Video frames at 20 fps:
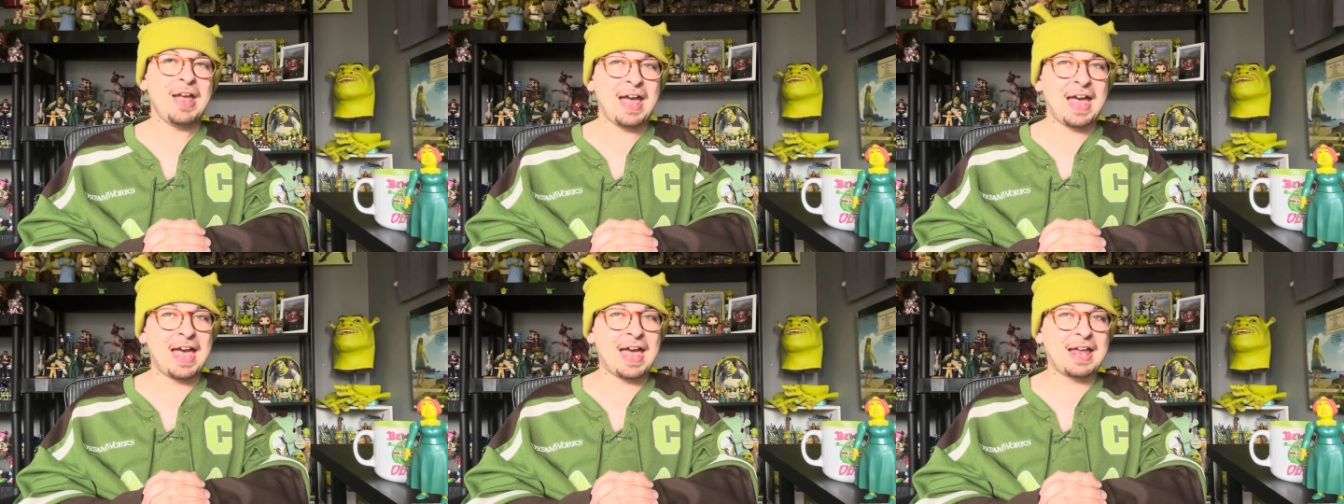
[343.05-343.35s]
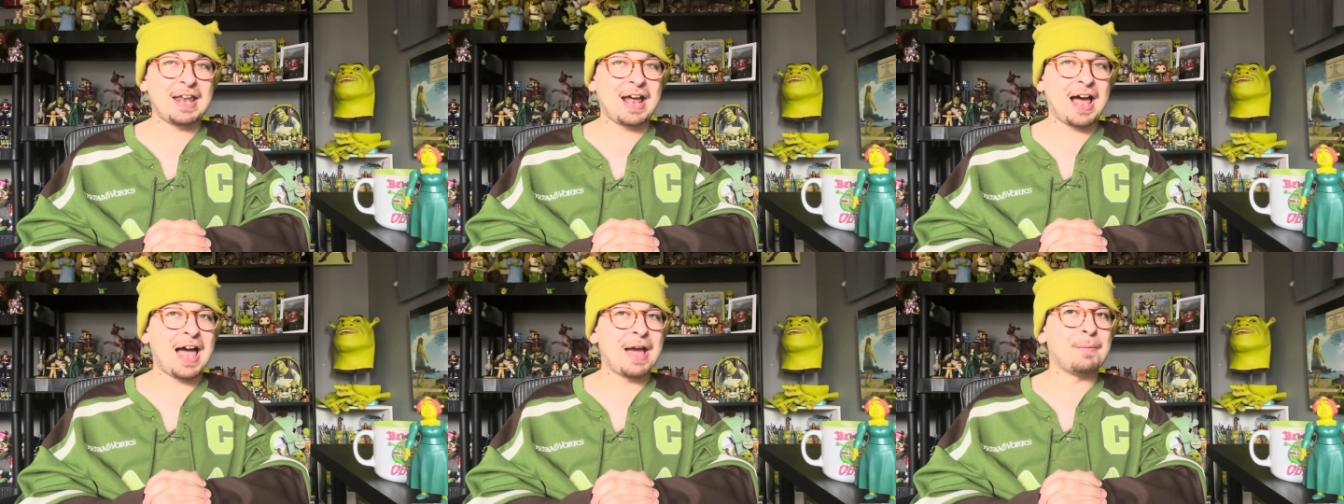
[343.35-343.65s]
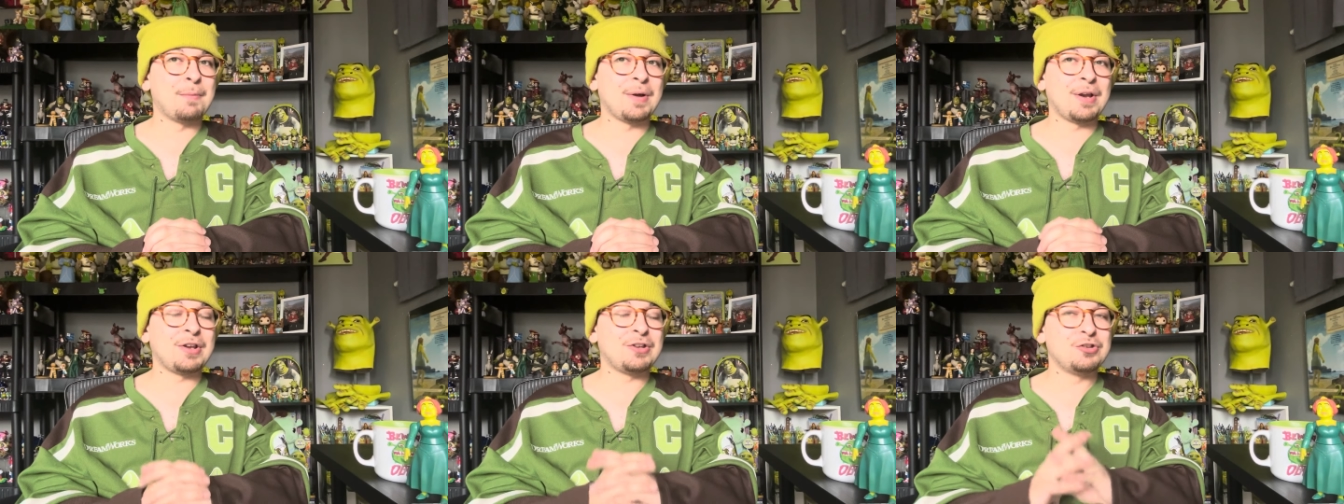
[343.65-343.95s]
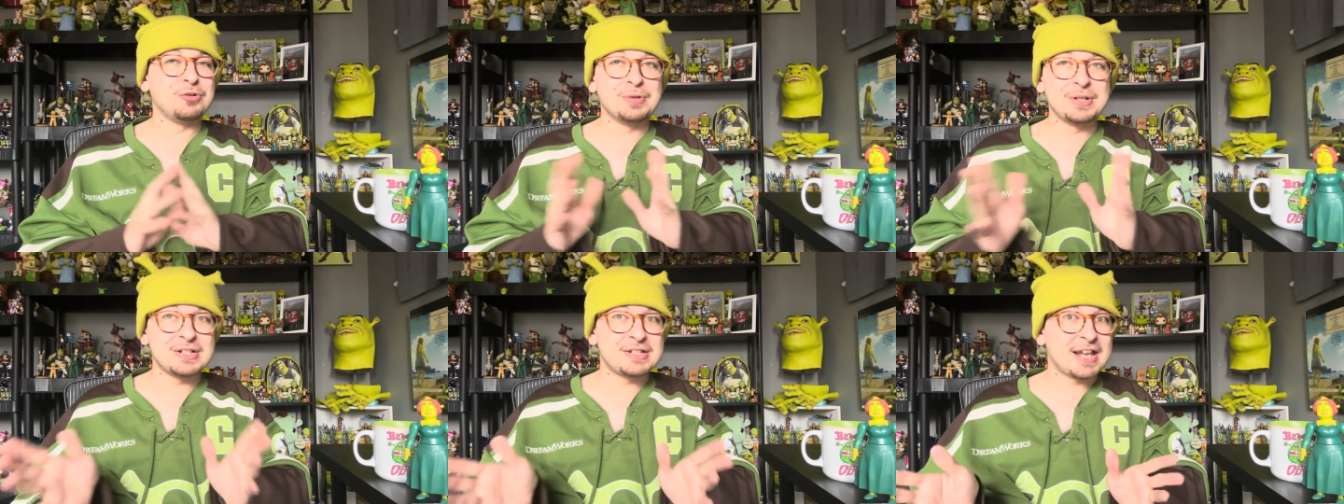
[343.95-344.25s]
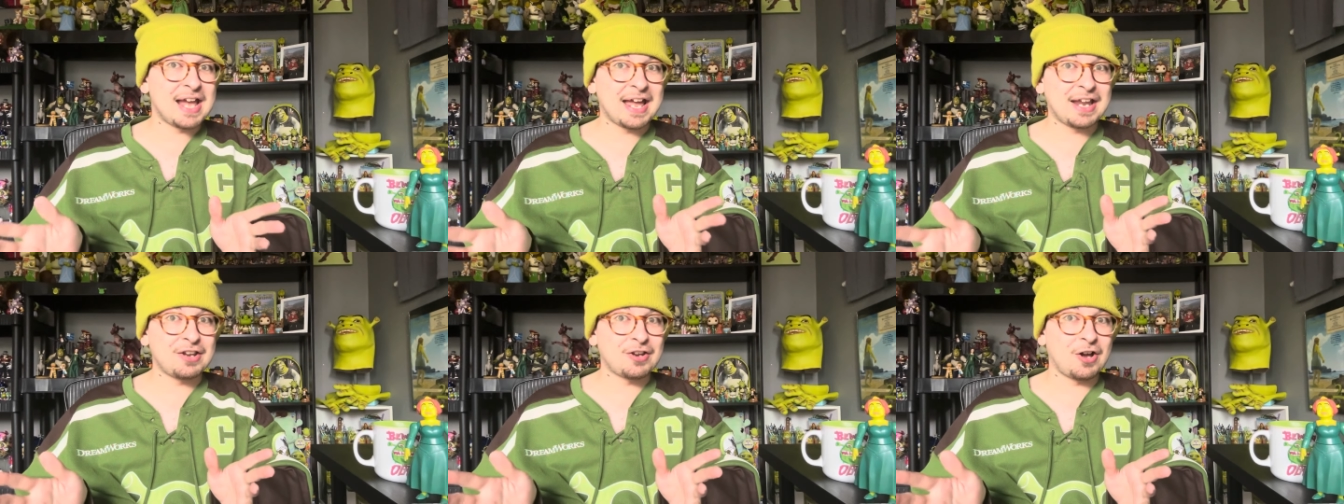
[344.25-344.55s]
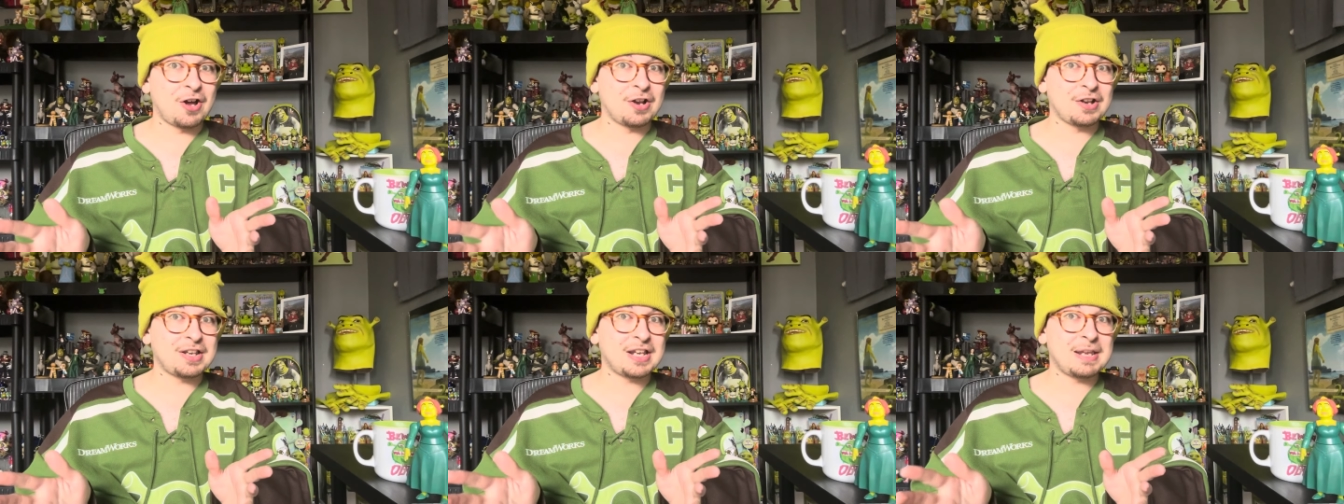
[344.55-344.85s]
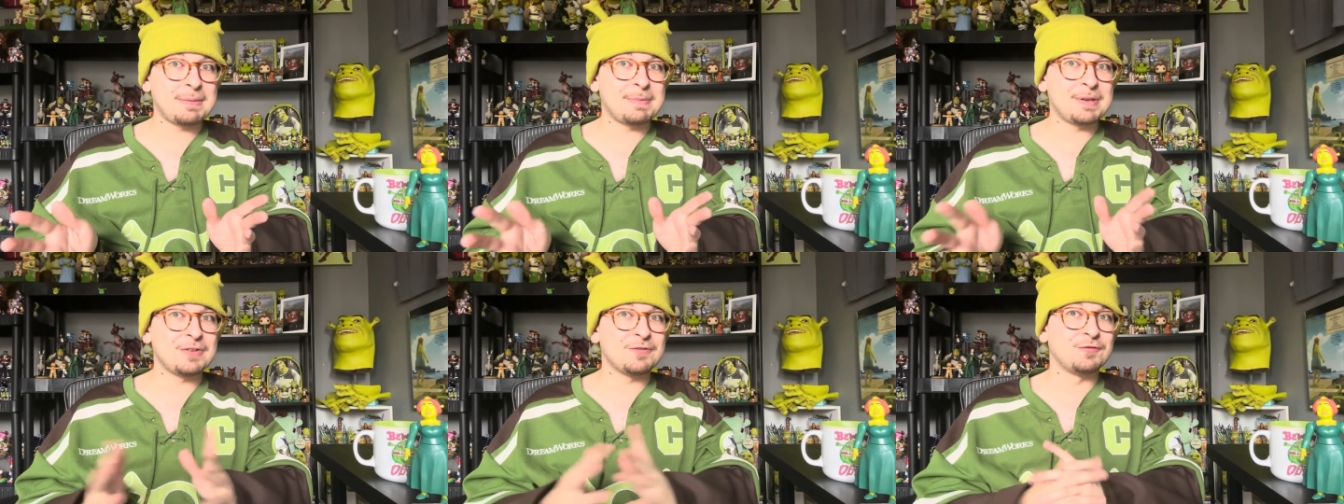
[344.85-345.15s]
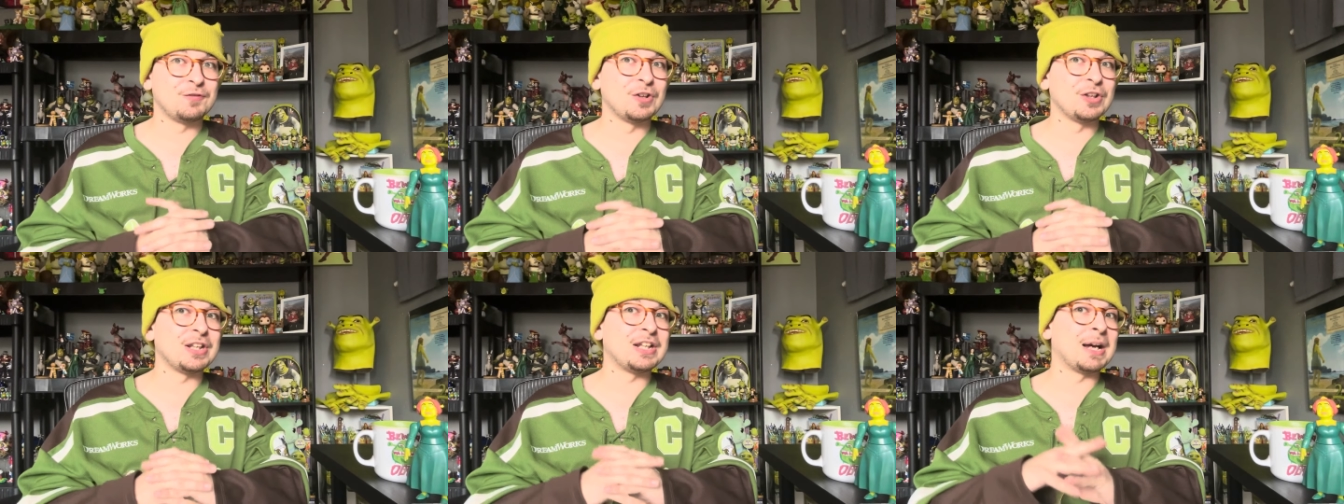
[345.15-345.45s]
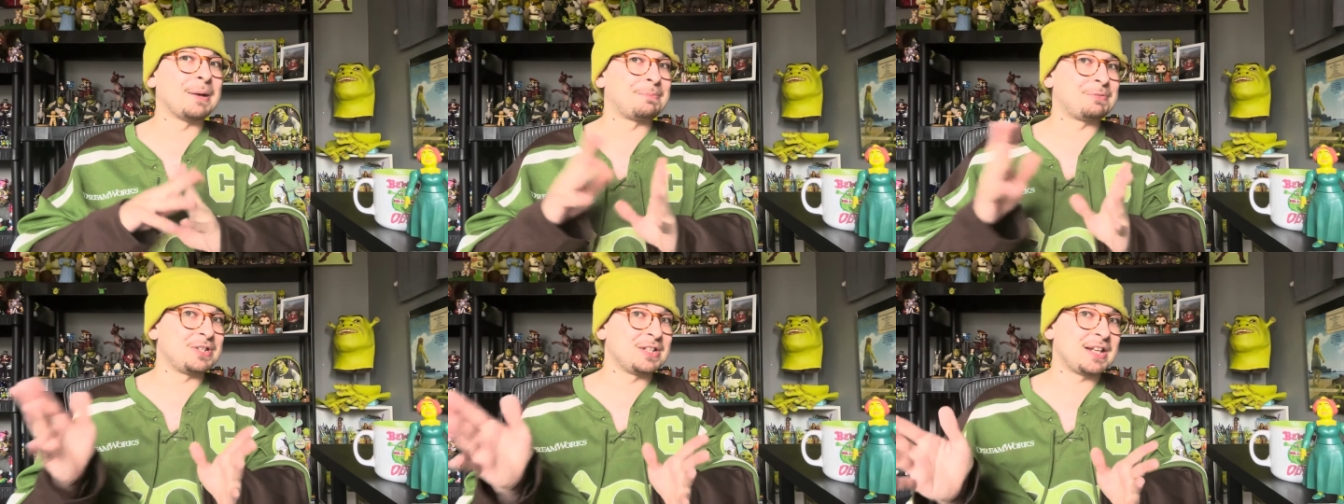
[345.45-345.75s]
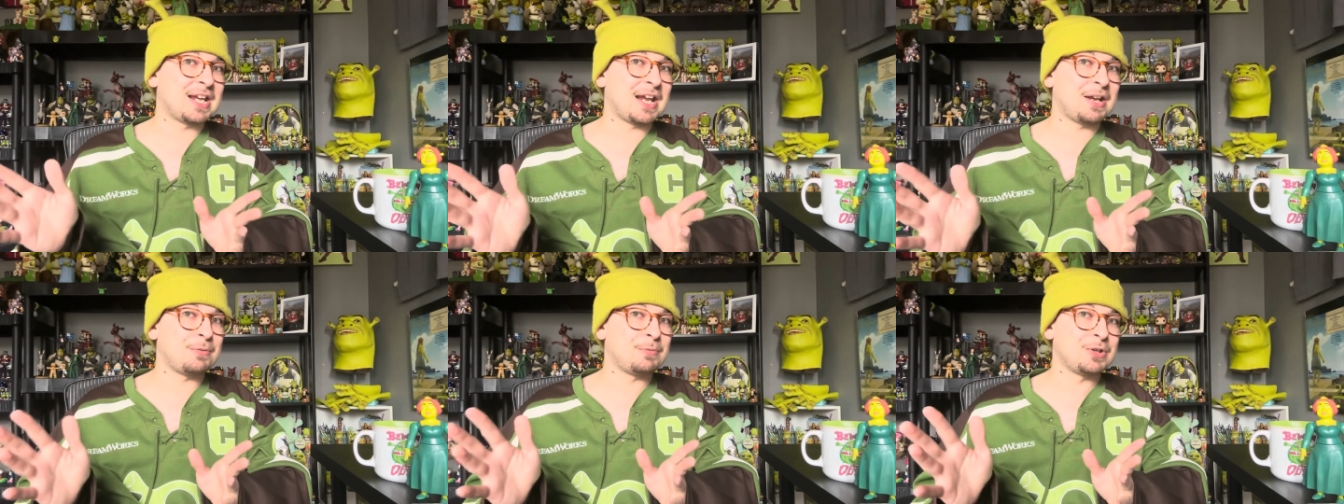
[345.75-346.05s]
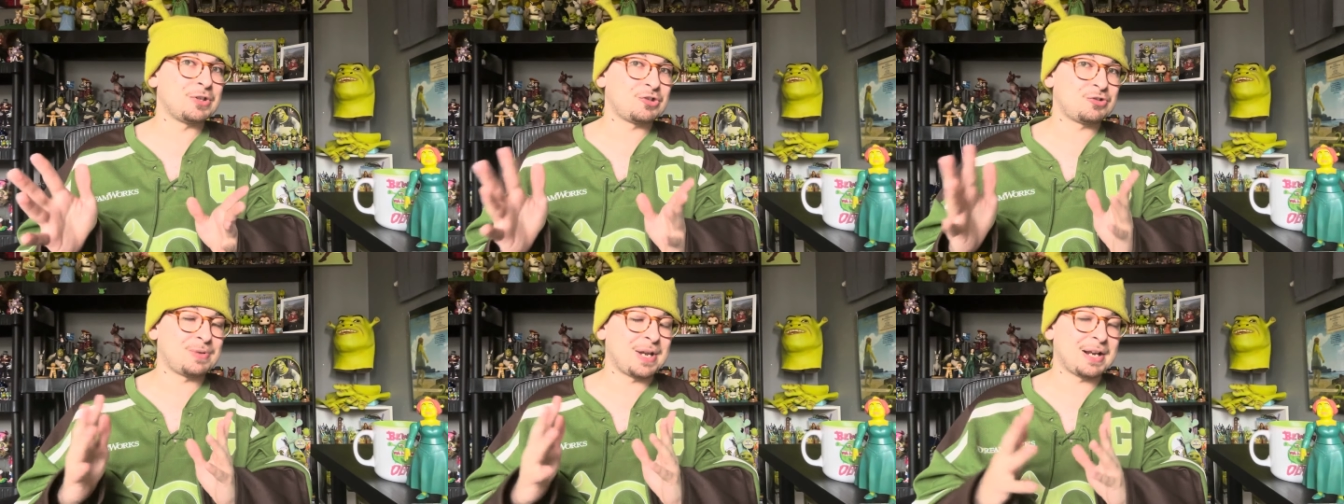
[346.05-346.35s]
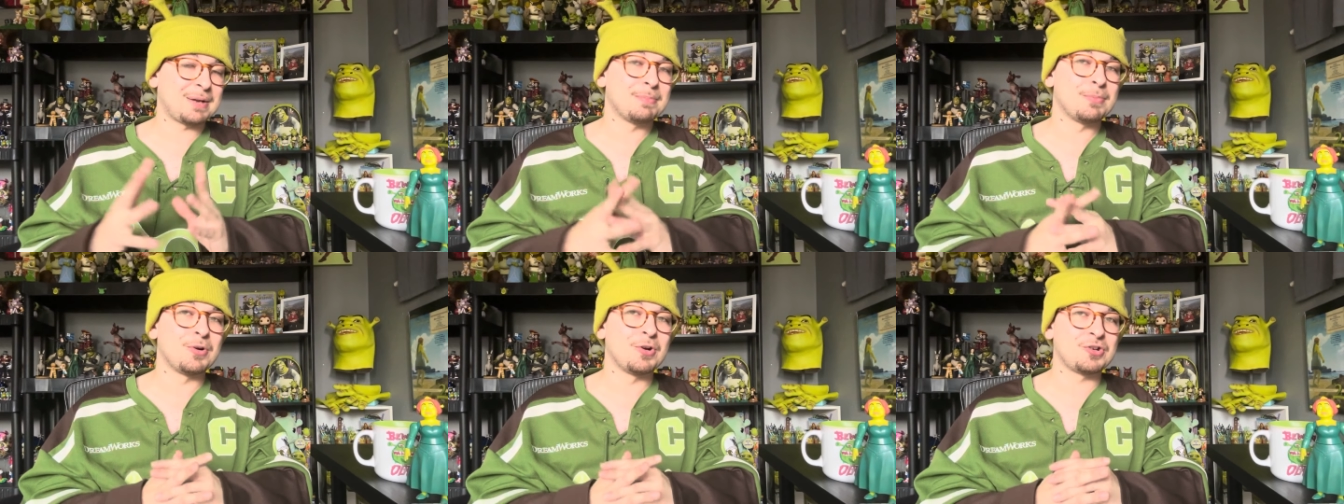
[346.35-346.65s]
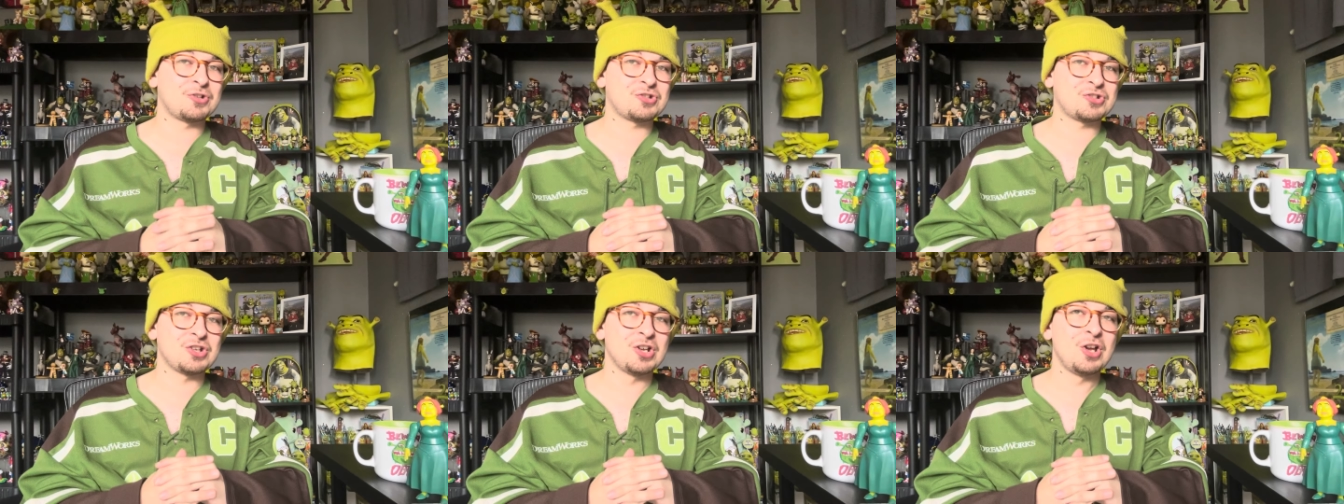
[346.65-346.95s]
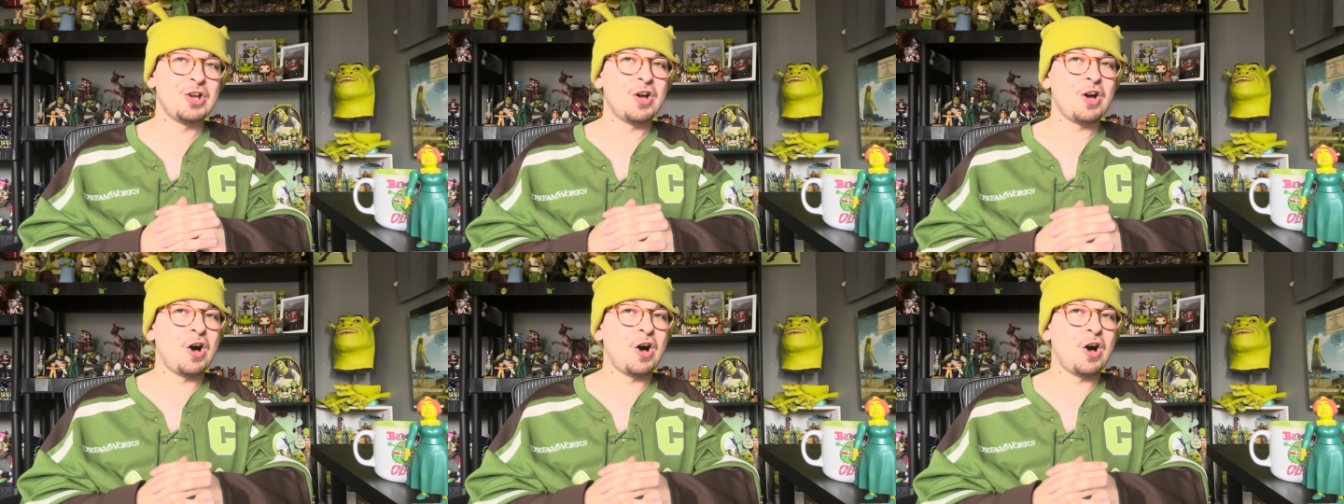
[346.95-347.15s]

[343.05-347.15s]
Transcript: and I do intend on keeping fully up to date with Shrek March